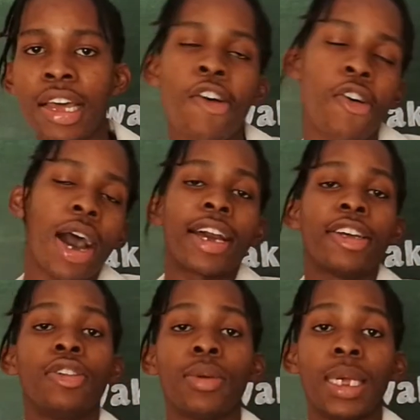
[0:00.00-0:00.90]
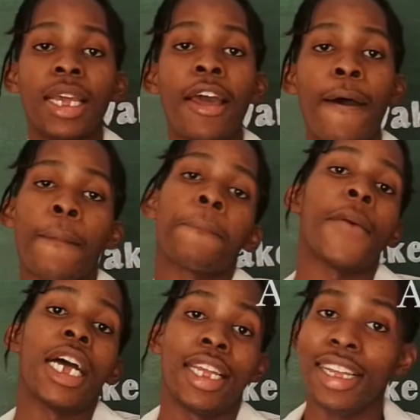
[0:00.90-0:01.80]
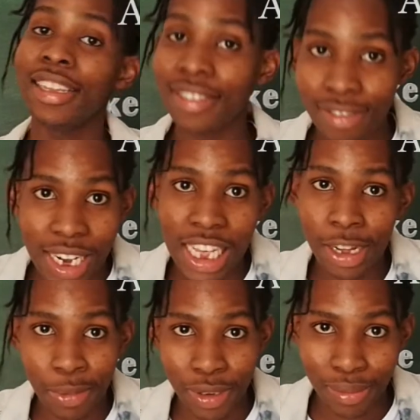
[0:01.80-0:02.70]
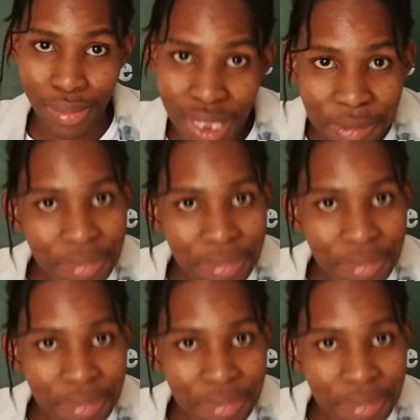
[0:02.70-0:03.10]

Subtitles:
or I could do it here. It's really up to me.